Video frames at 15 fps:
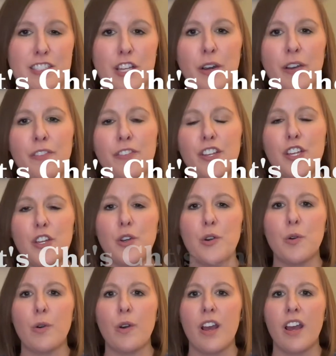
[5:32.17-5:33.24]
So if
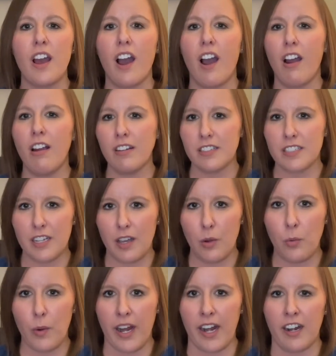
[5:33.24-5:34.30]
you aren't
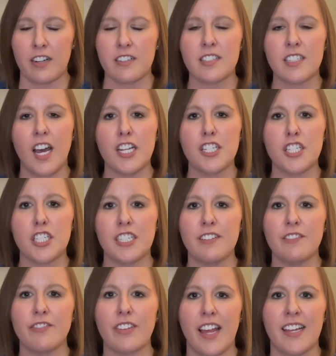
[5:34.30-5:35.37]
aware, Scott's
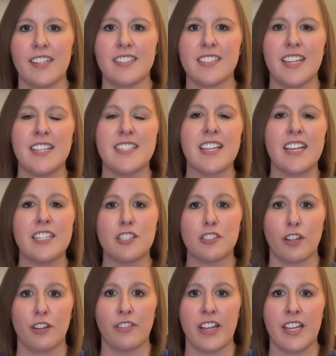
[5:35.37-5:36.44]
Cheap Flights is a
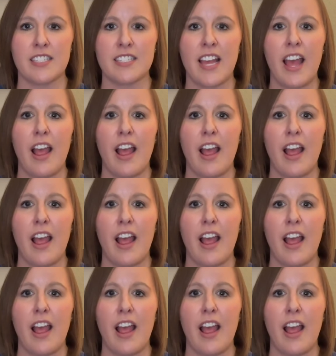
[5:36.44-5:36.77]
service